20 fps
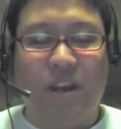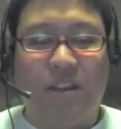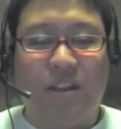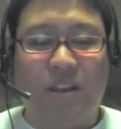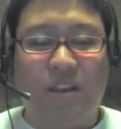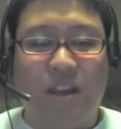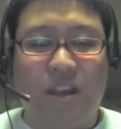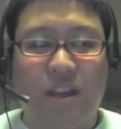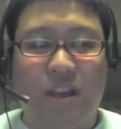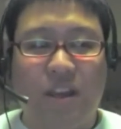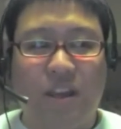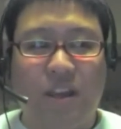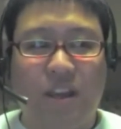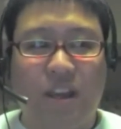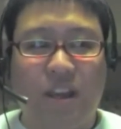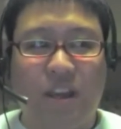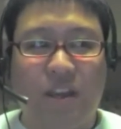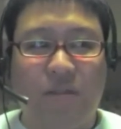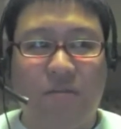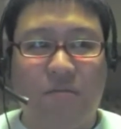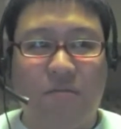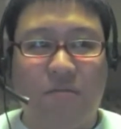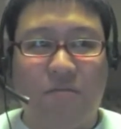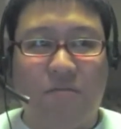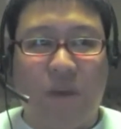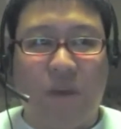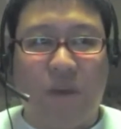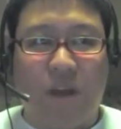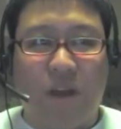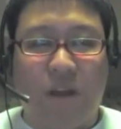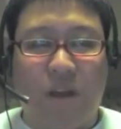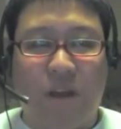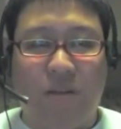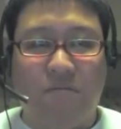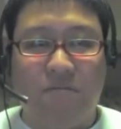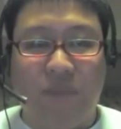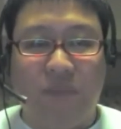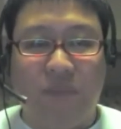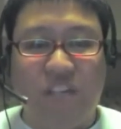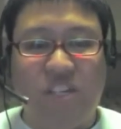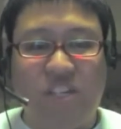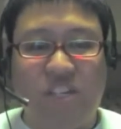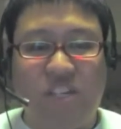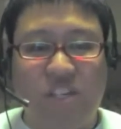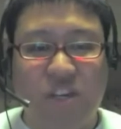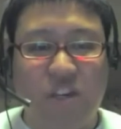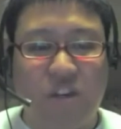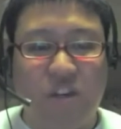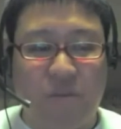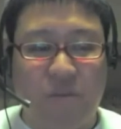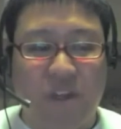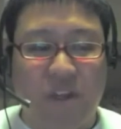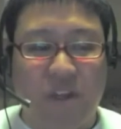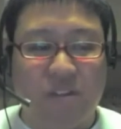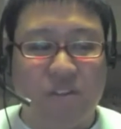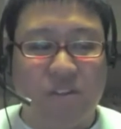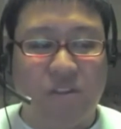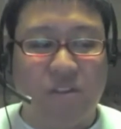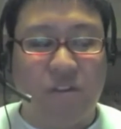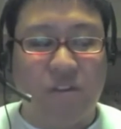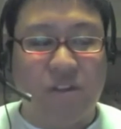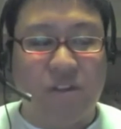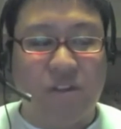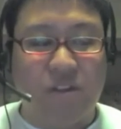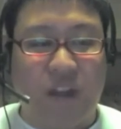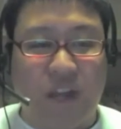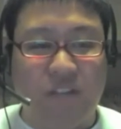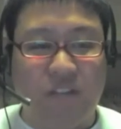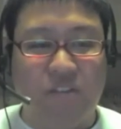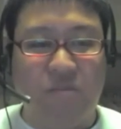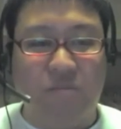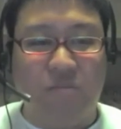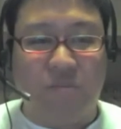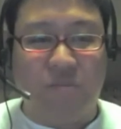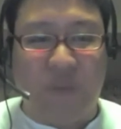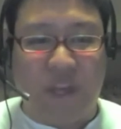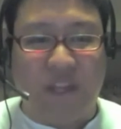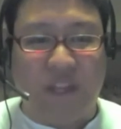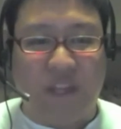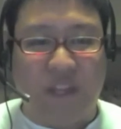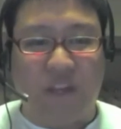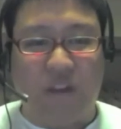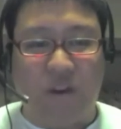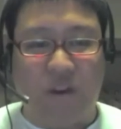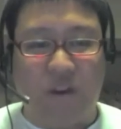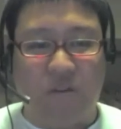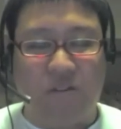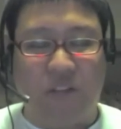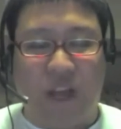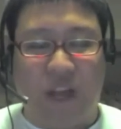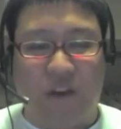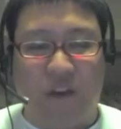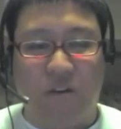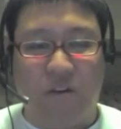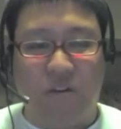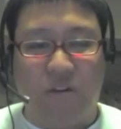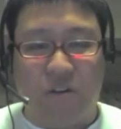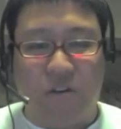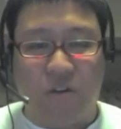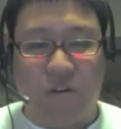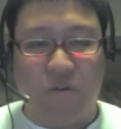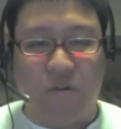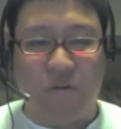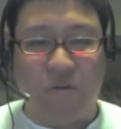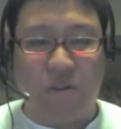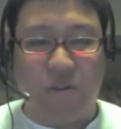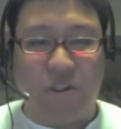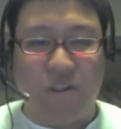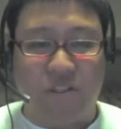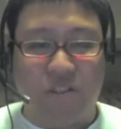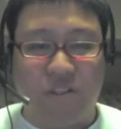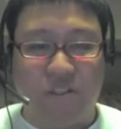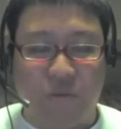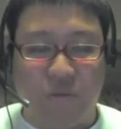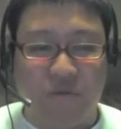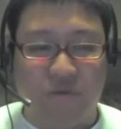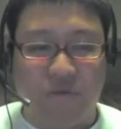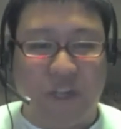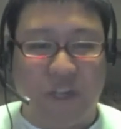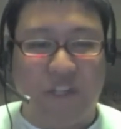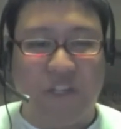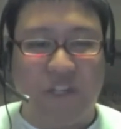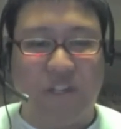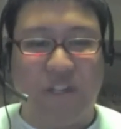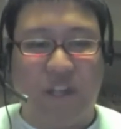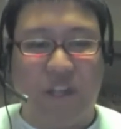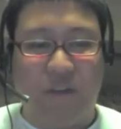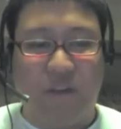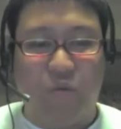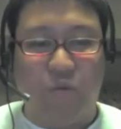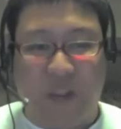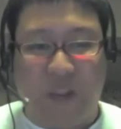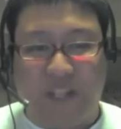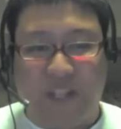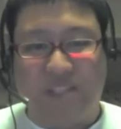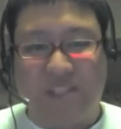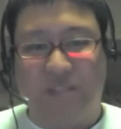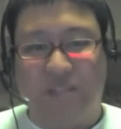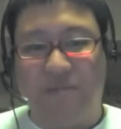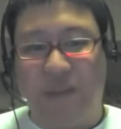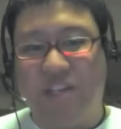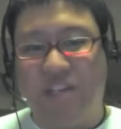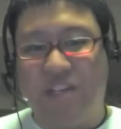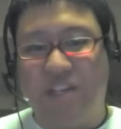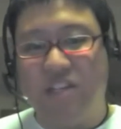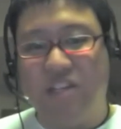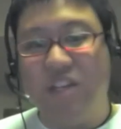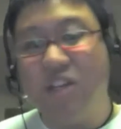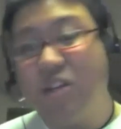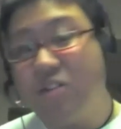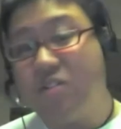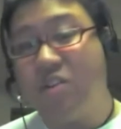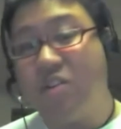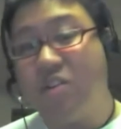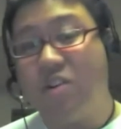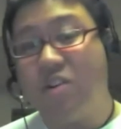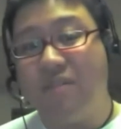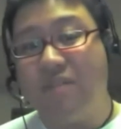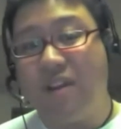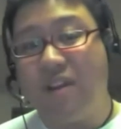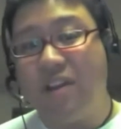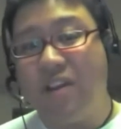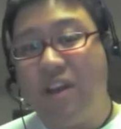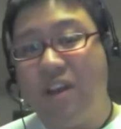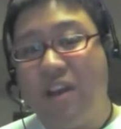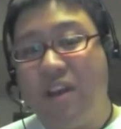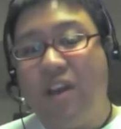the Meiji Jingu bid. So there's an extra bid that goes out to the super region that wins the Meiji Jingu tournament.